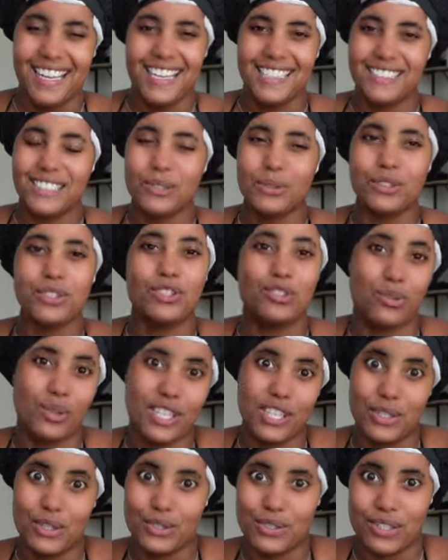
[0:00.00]
This was 3
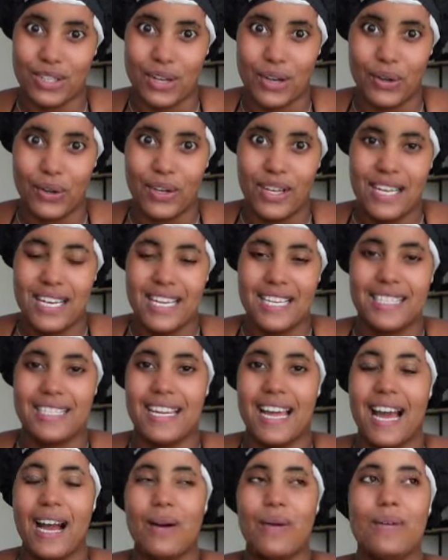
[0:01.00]
years ago.
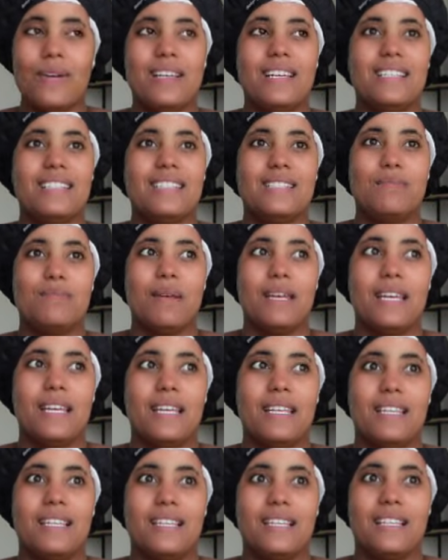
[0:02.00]
Now it's
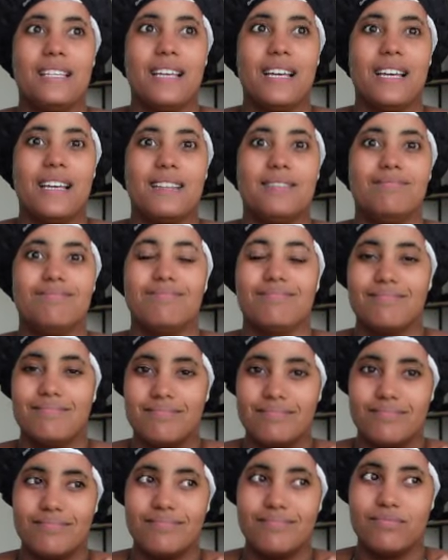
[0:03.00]
been
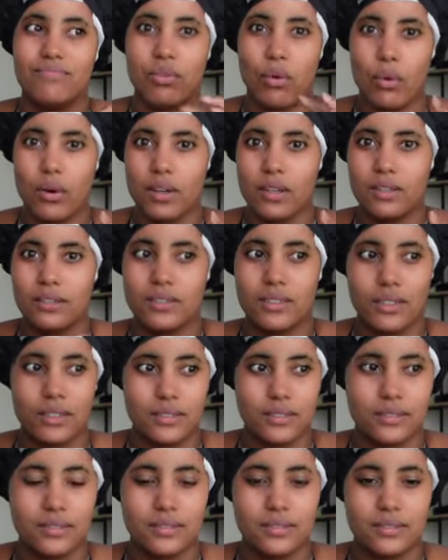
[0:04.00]
4? No.
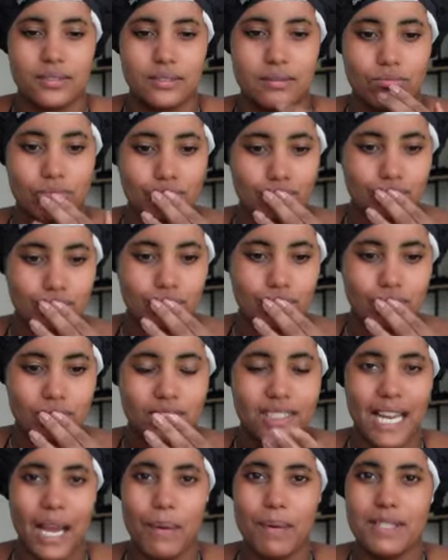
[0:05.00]

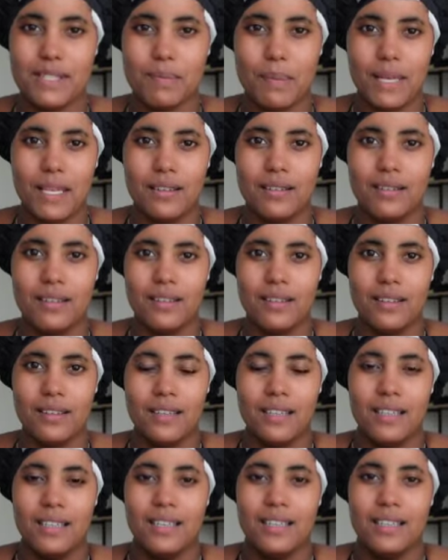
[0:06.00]
Now it's been,
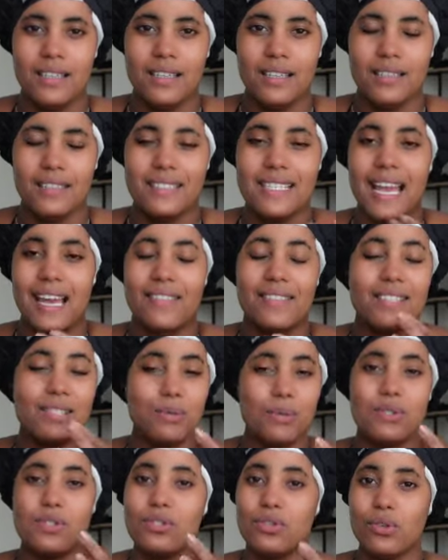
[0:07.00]
yeah,
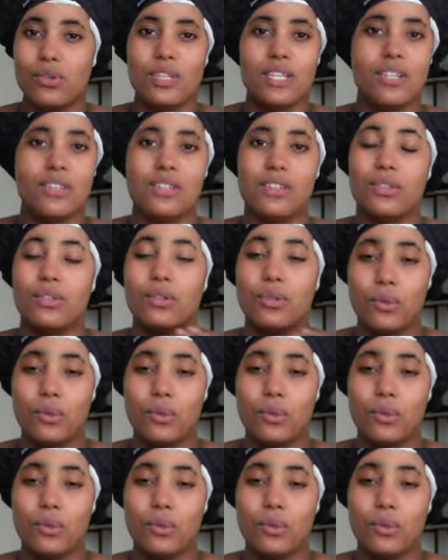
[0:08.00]
this was 2 years,